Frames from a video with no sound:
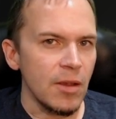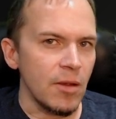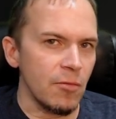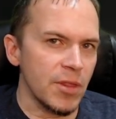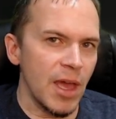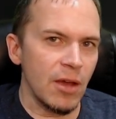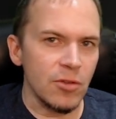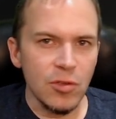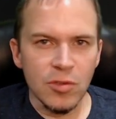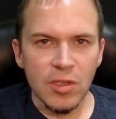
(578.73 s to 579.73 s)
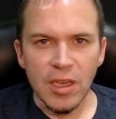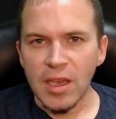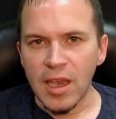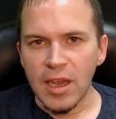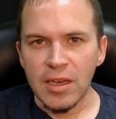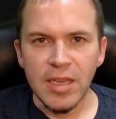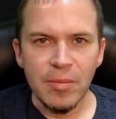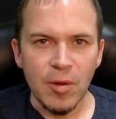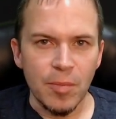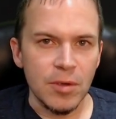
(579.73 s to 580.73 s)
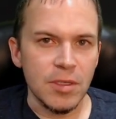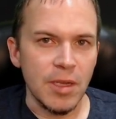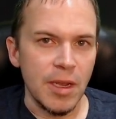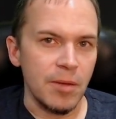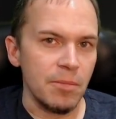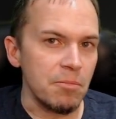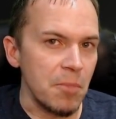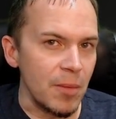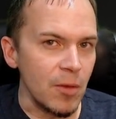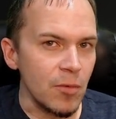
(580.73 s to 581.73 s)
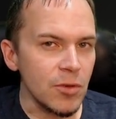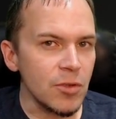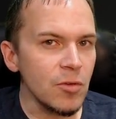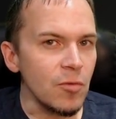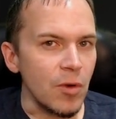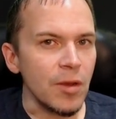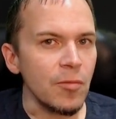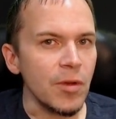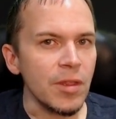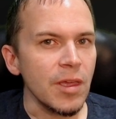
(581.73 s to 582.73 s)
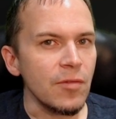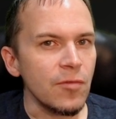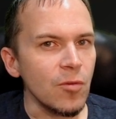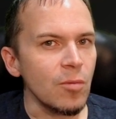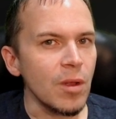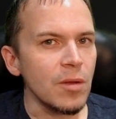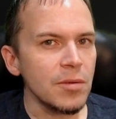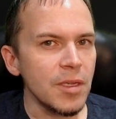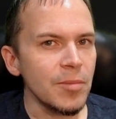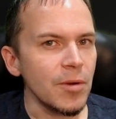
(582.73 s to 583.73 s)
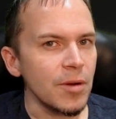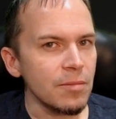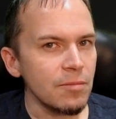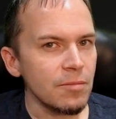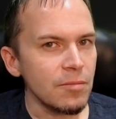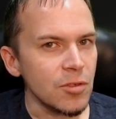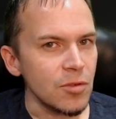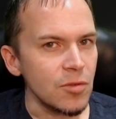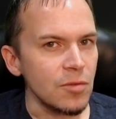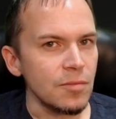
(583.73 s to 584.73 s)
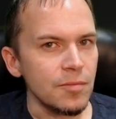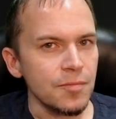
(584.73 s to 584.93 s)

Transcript: without using a dimmer per se, and maybe we'll do one with a full-blown dimmer soon.